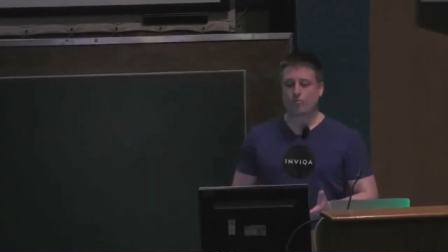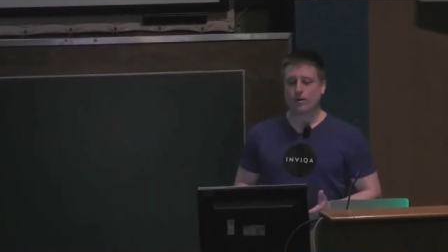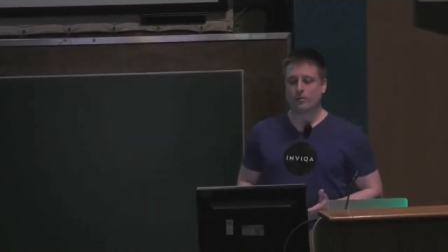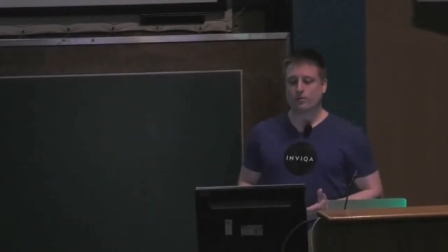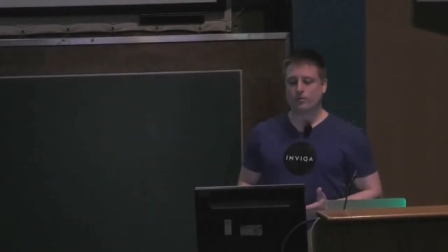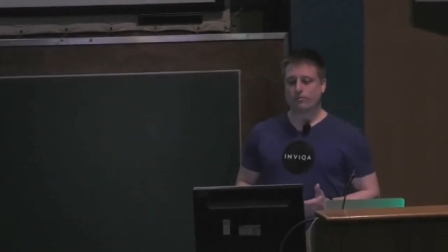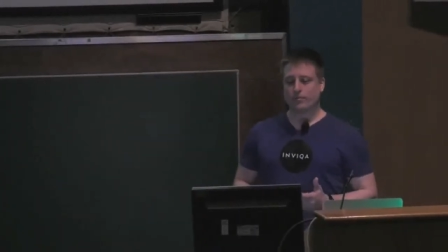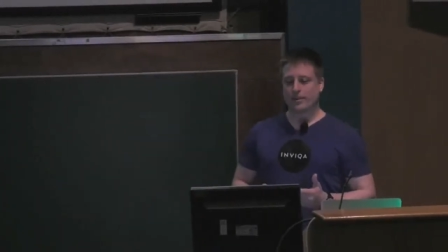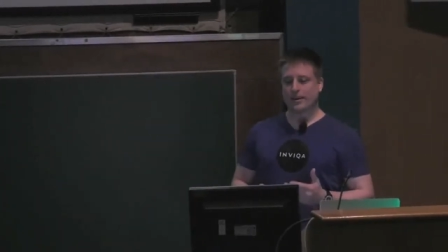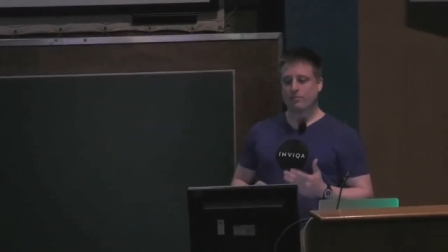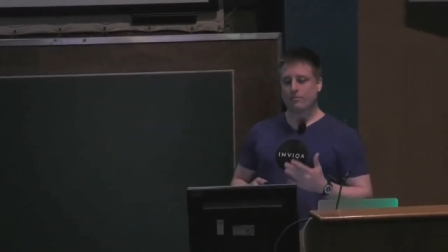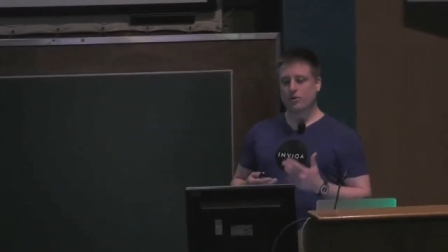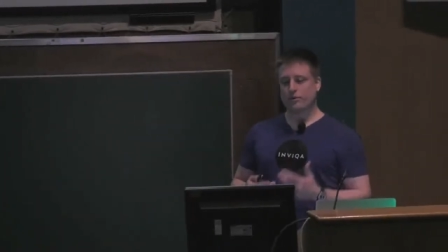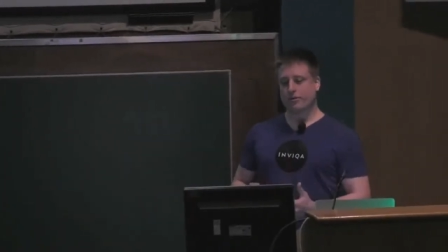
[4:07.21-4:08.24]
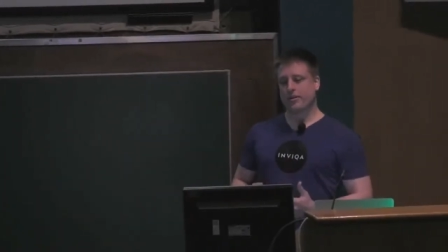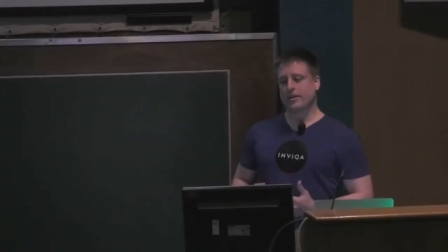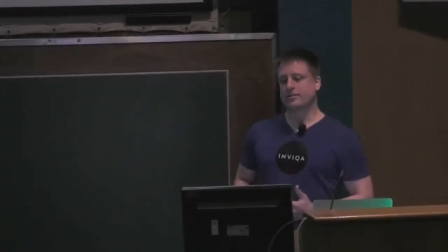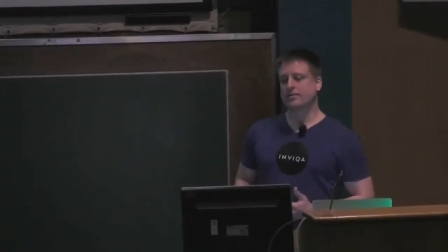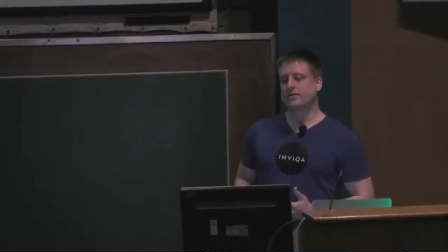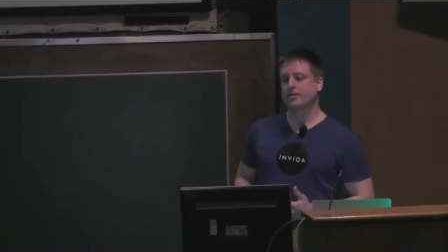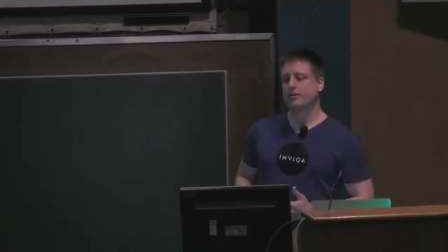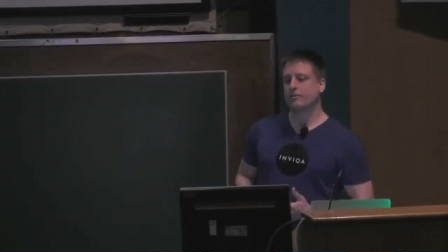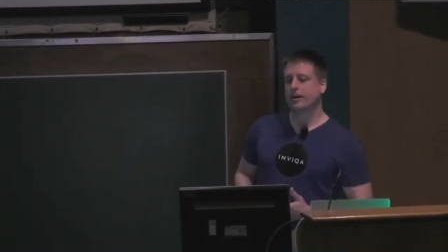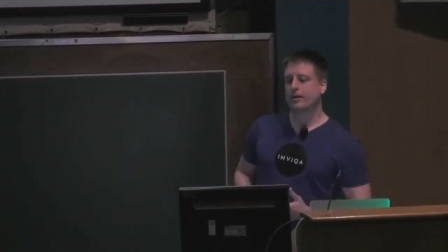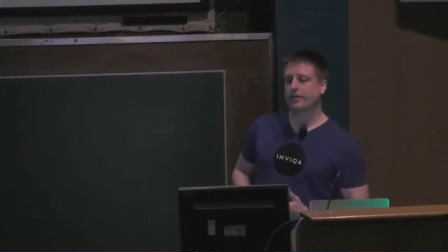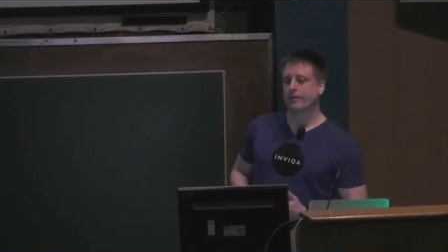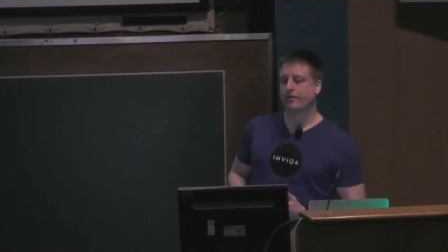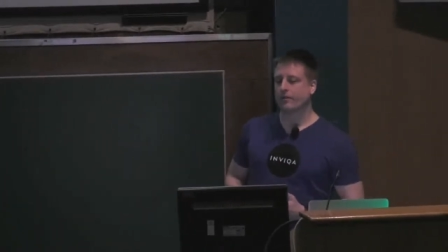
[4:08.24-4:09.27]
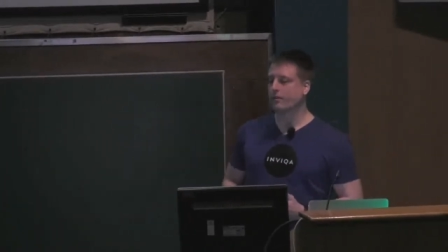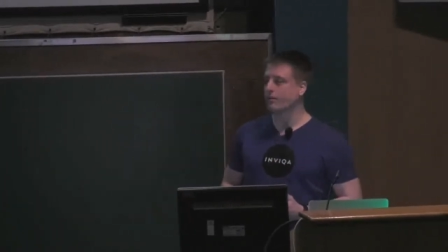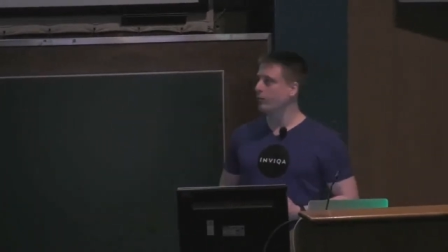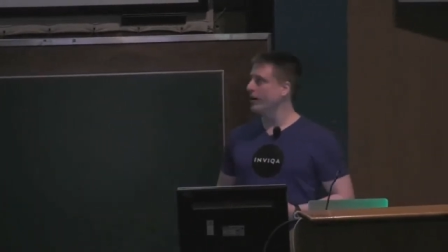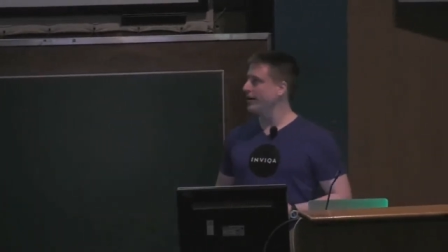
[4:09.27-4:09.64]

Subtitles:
But the important thing to note about this is that